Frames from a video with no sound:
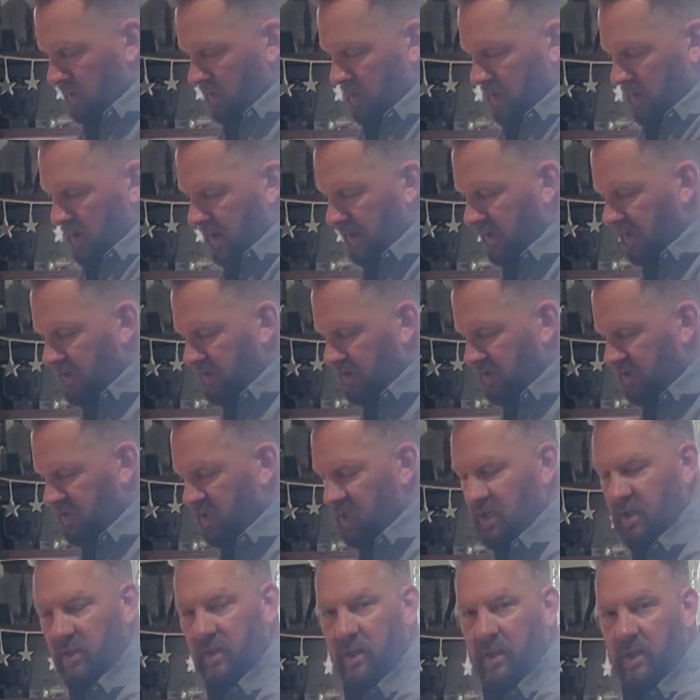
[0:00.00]
I can
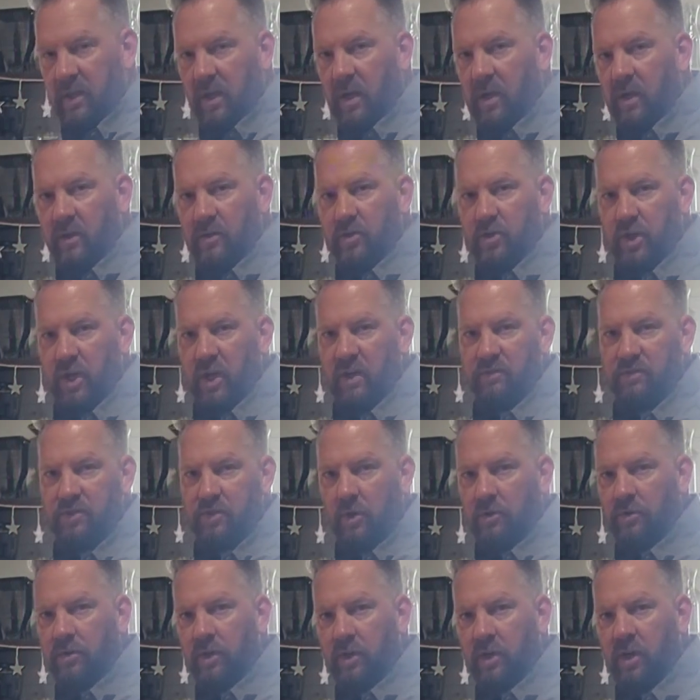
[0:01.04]
see the chain
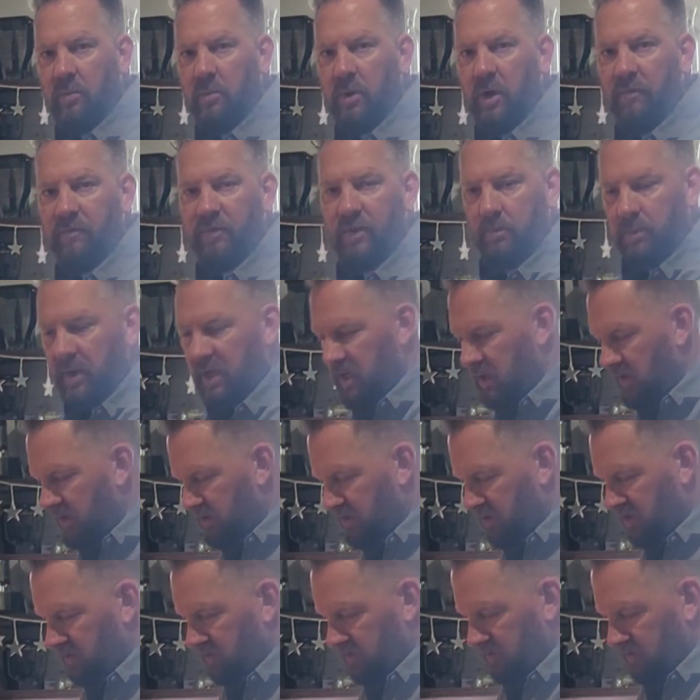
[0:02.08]
start to come off the beans.